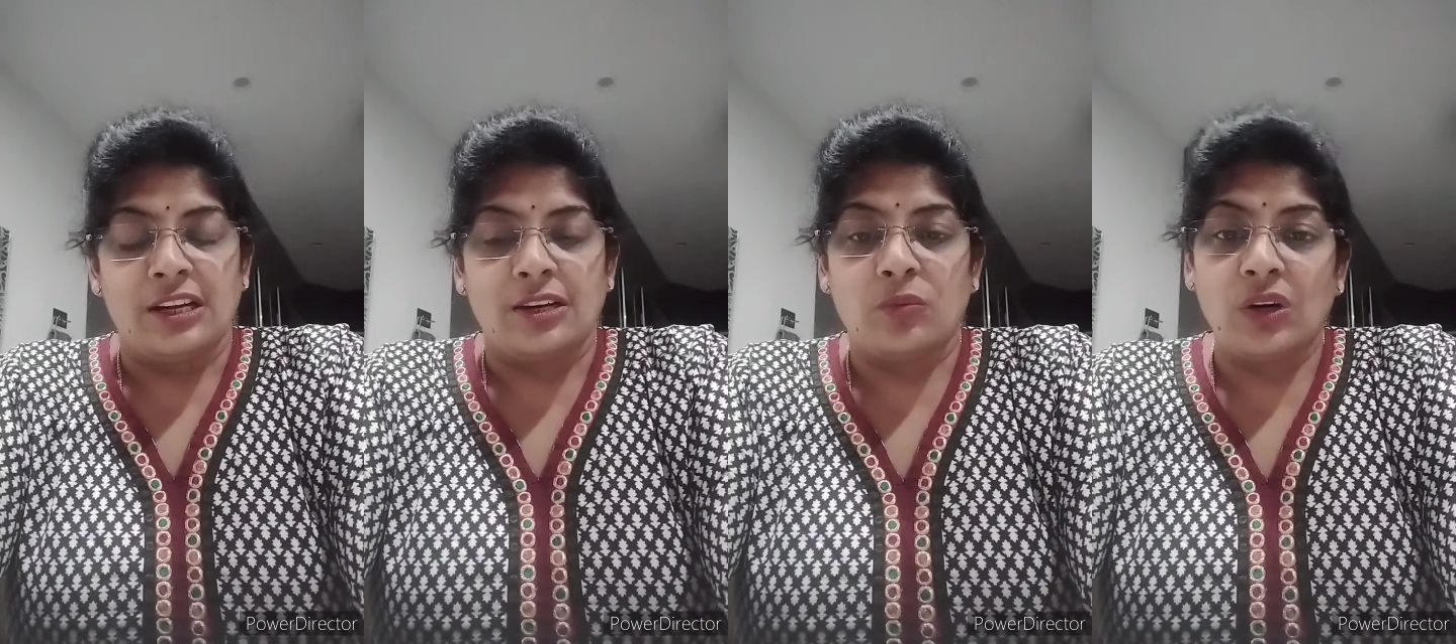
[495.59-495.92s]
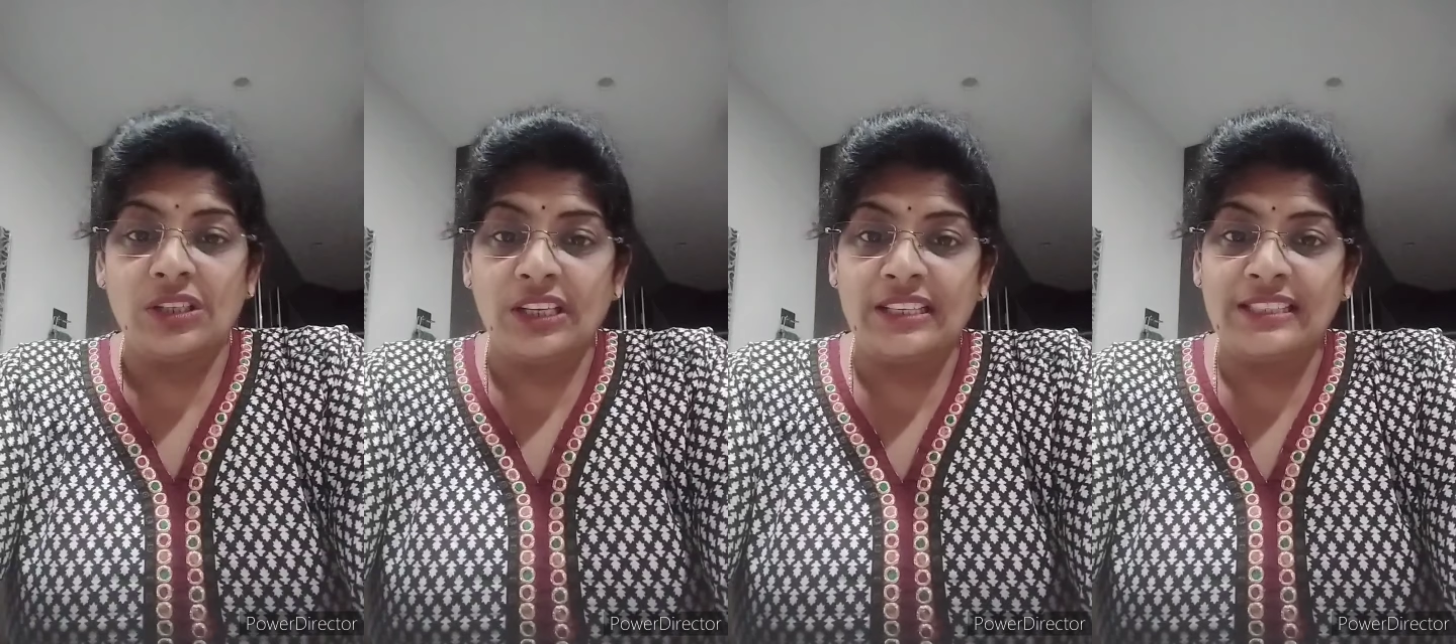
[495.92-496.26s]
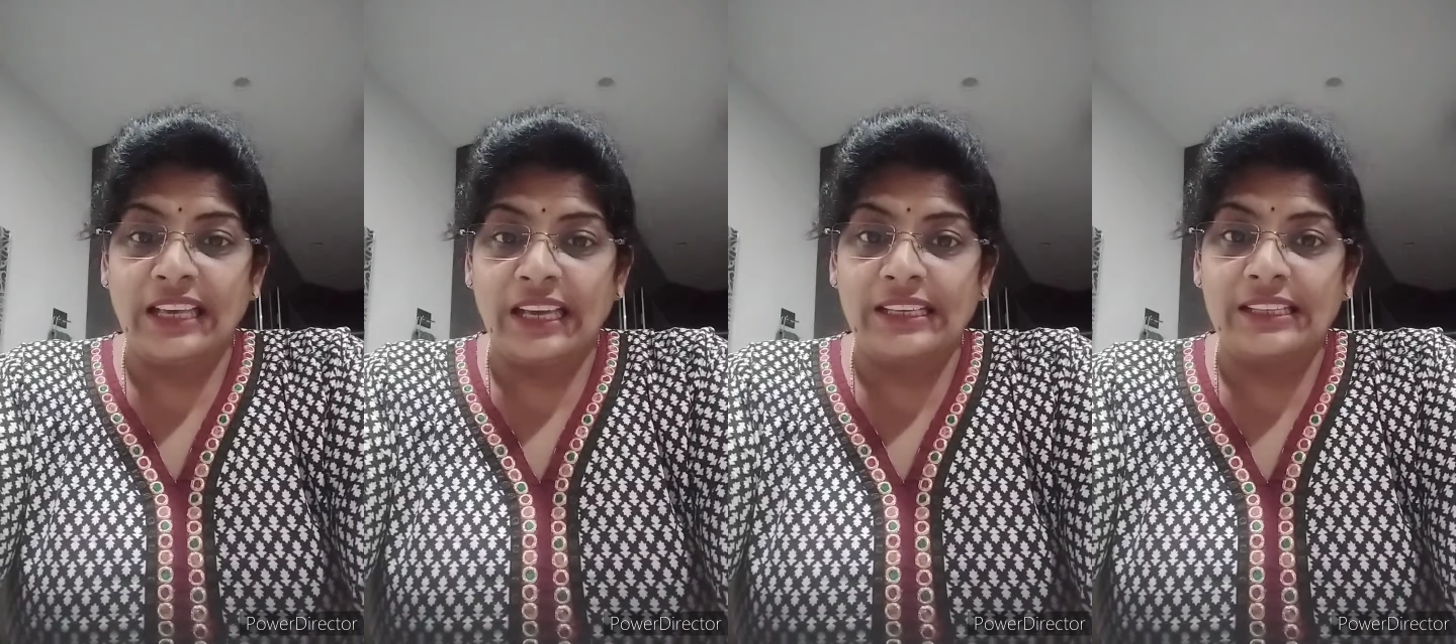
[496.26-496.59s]
Now what he is
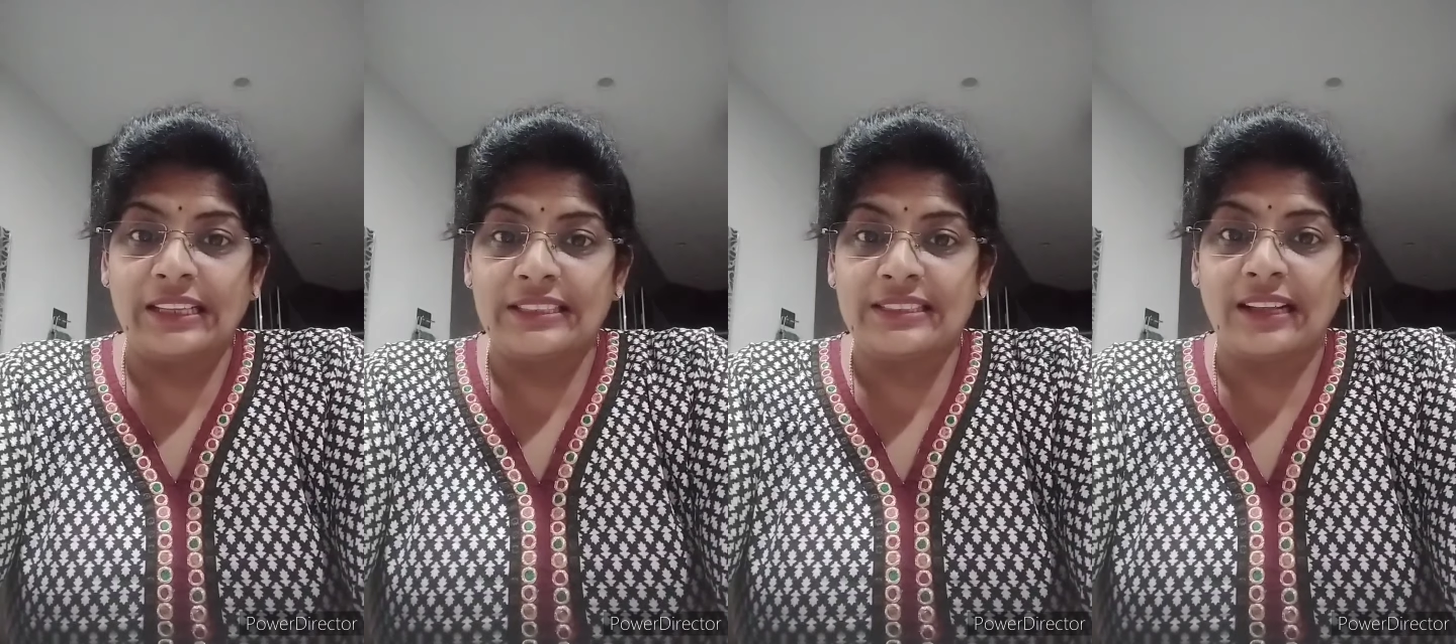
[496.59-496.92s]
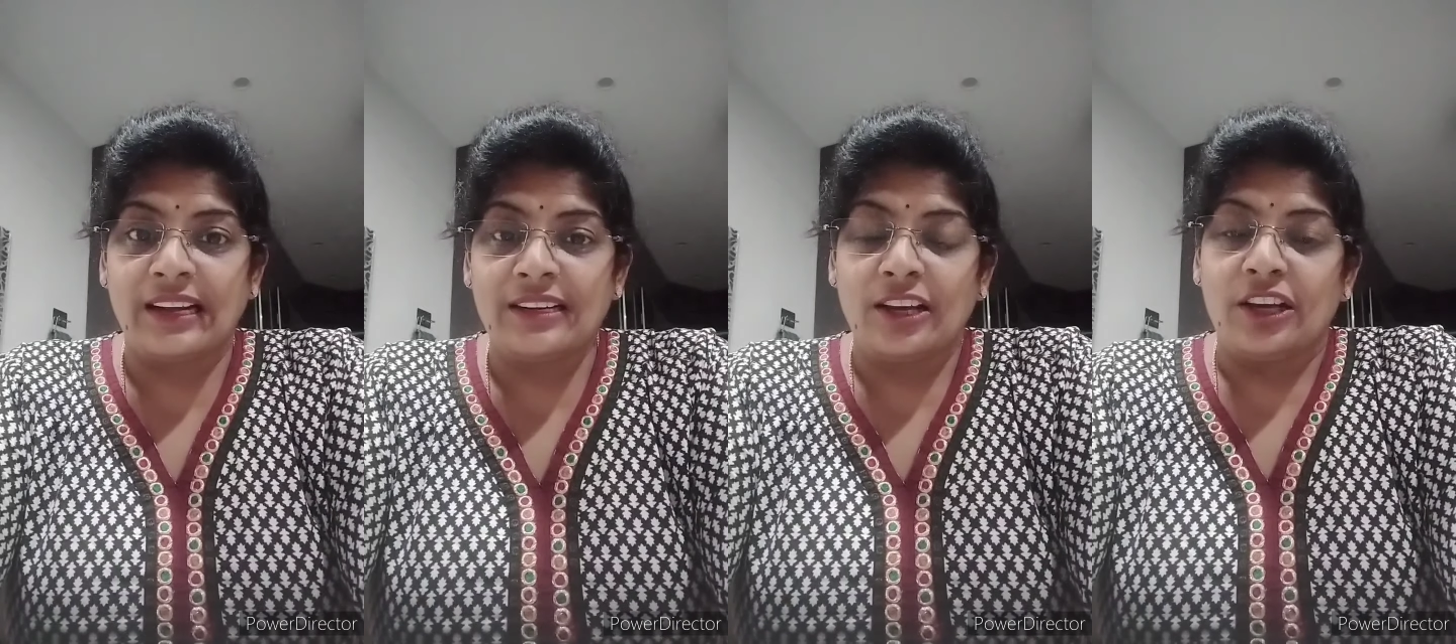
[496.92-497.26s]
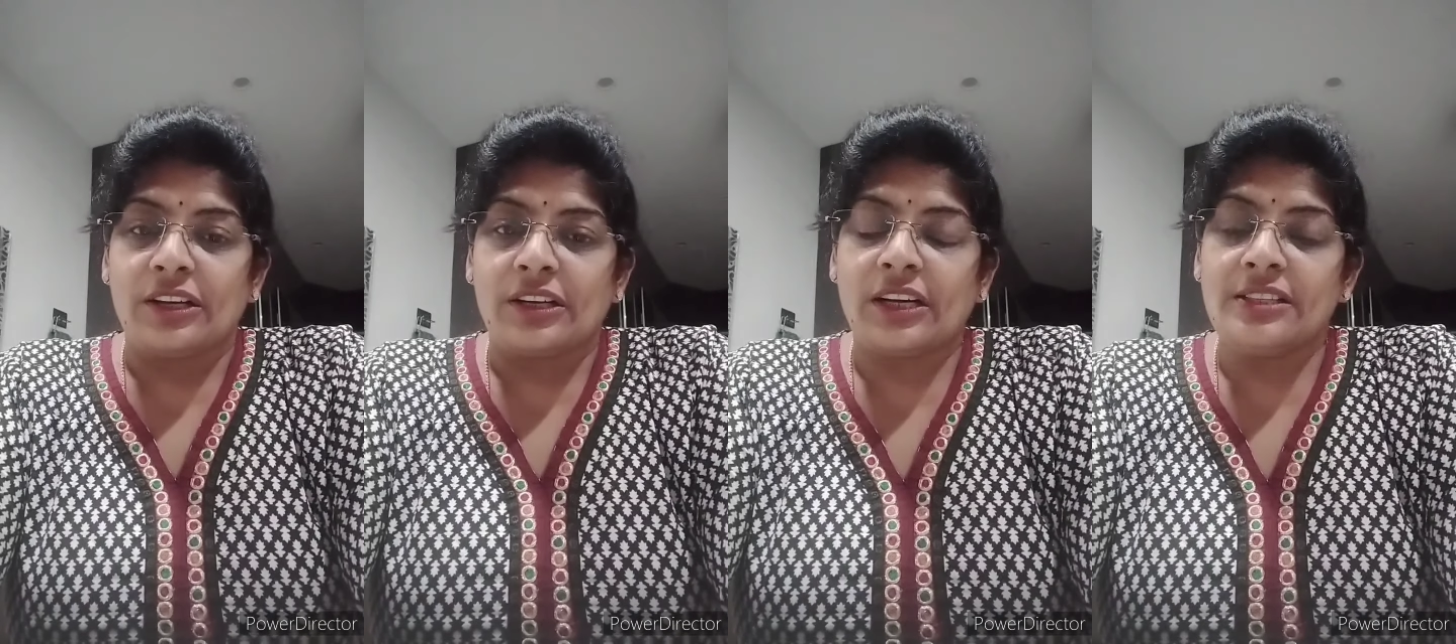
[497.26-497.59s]
saying is that
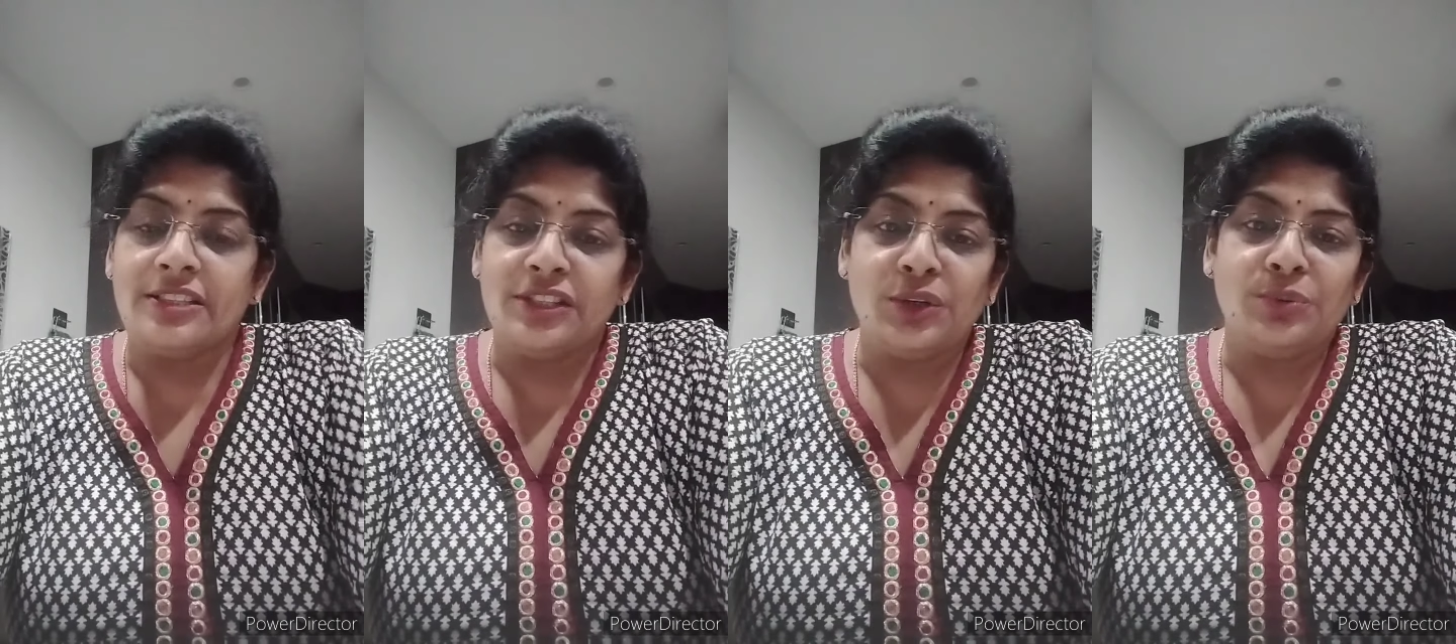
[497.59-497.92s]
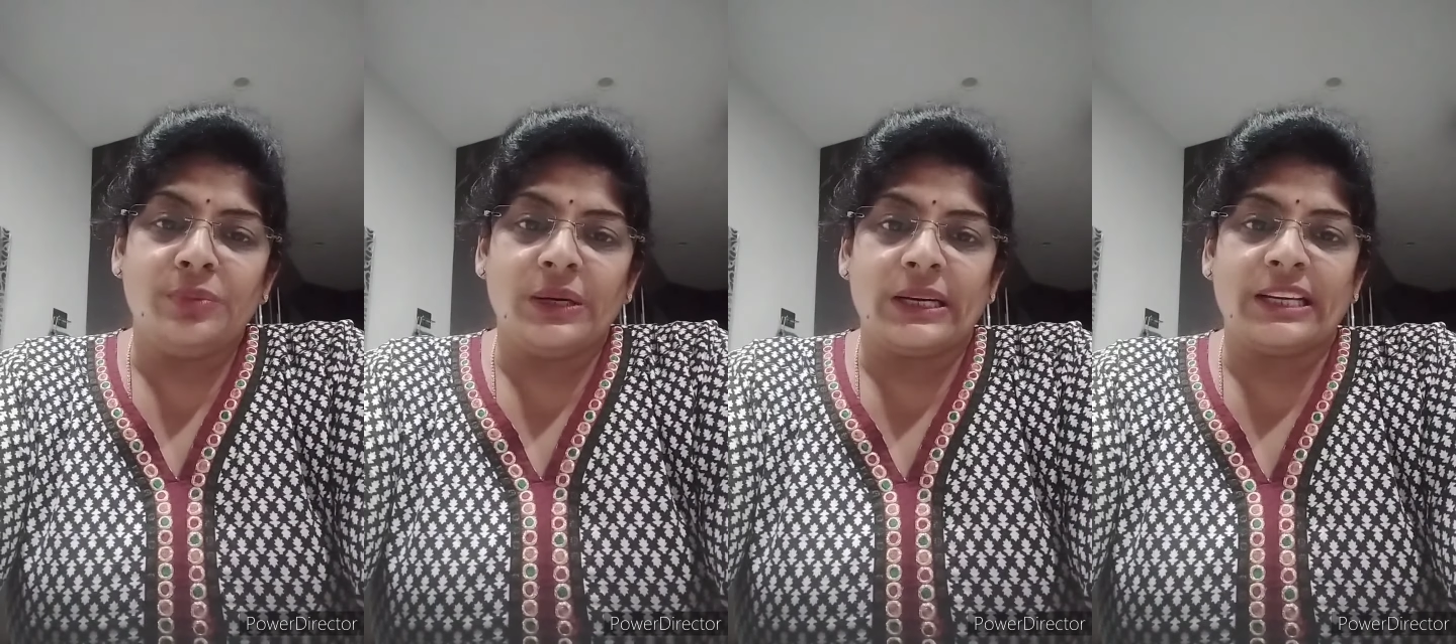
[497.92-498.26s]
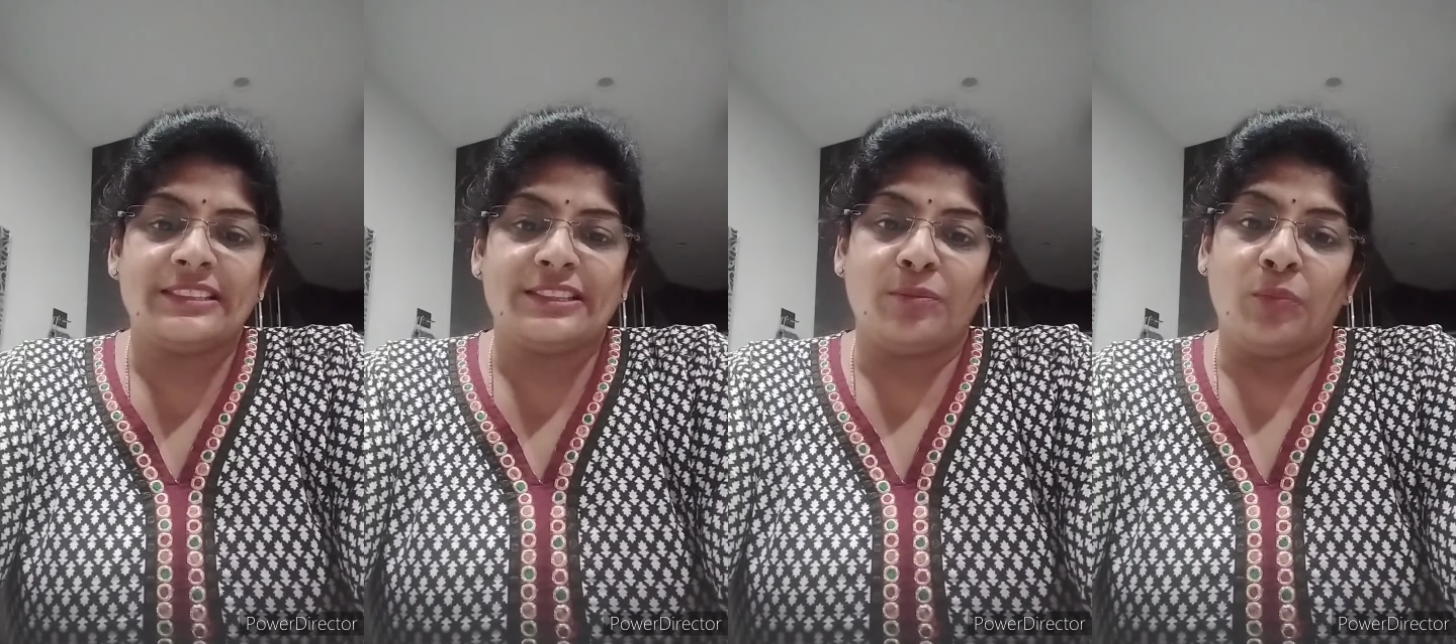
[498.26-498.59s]
consumer
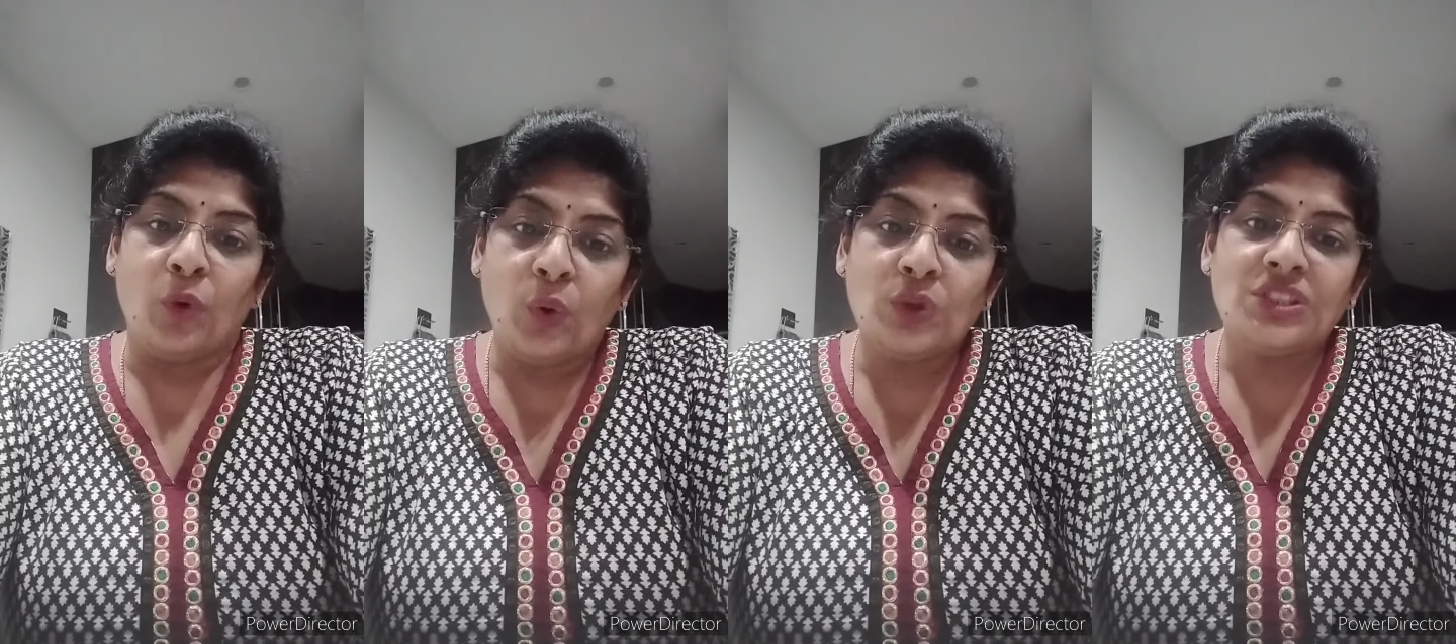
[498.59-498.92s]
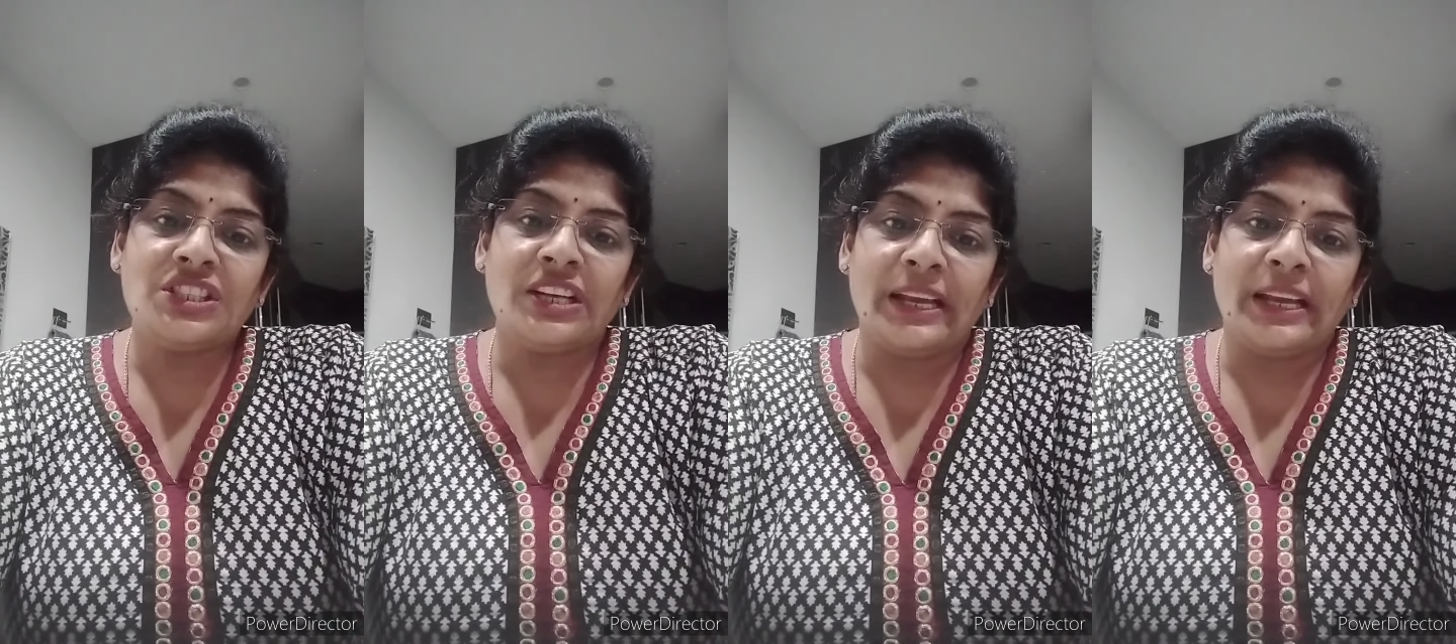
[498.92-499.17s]
is the most